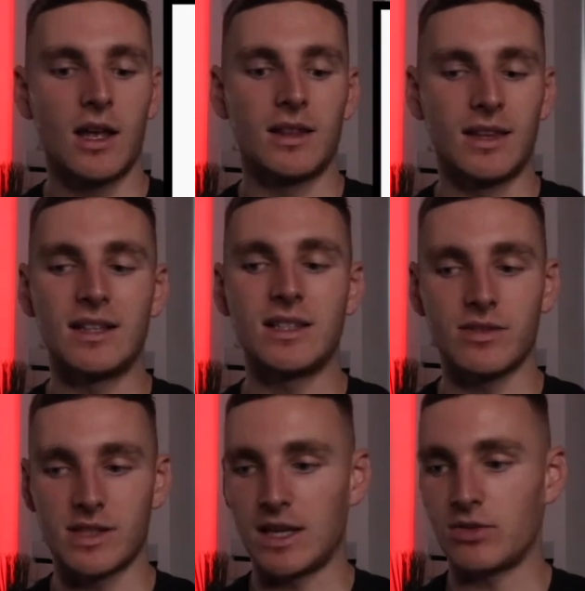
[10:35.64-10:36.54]

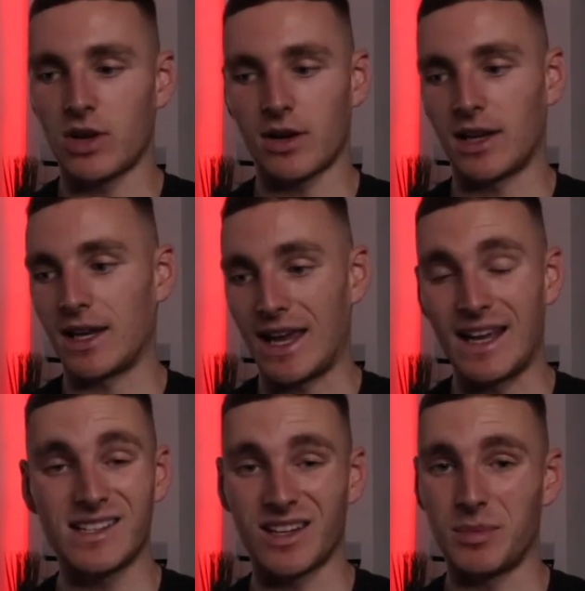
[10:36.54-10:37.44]
Native sleep tracking
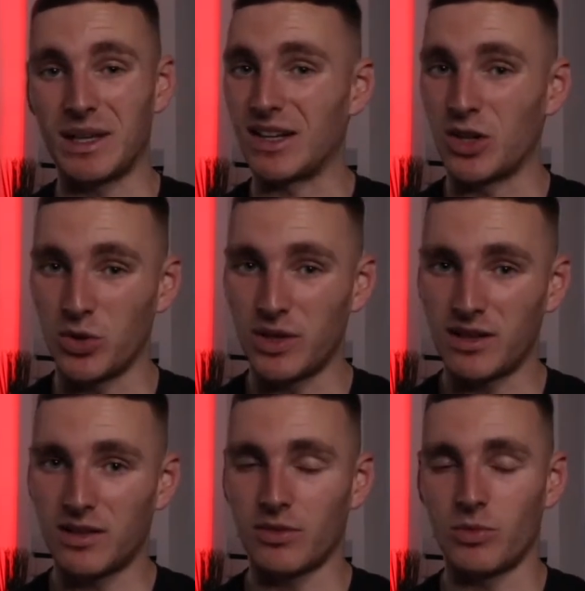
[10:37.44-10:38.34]
is going to be
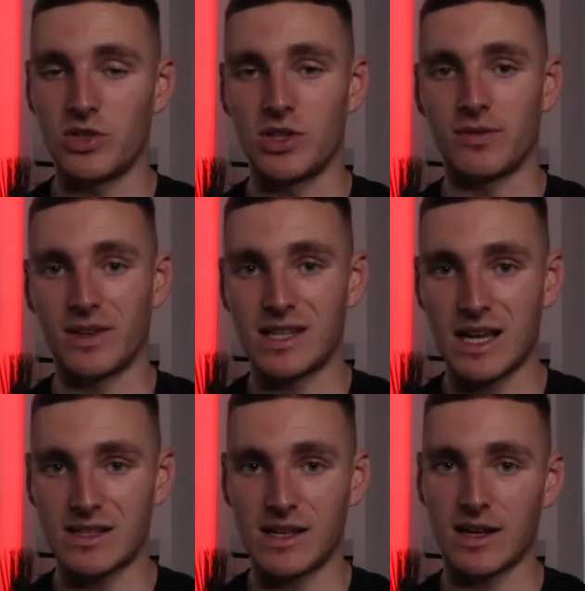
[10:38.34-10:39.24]
included, which is
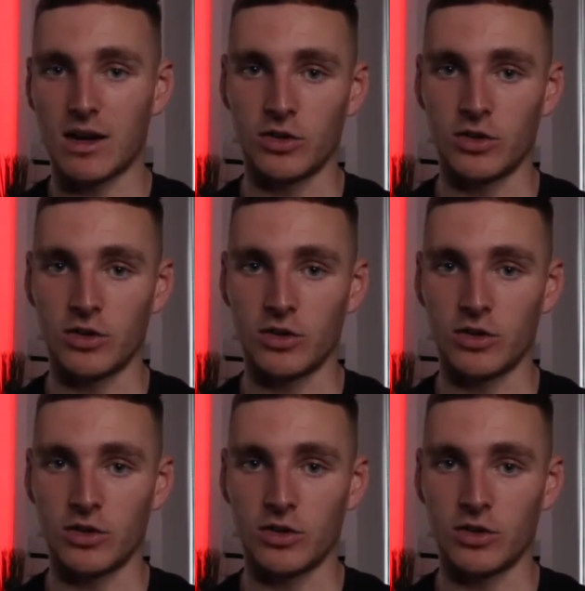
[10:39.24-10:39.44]
fantastic.